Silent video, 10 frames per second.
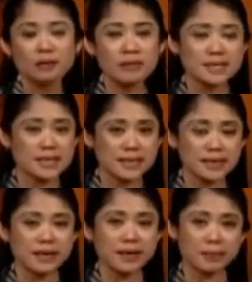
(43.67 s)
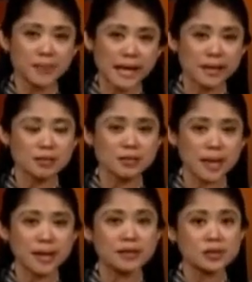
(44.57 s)
Recently, they are planning to
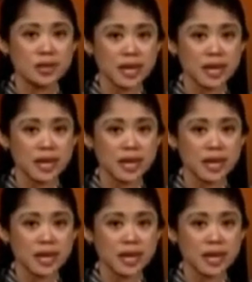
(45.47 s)
buy a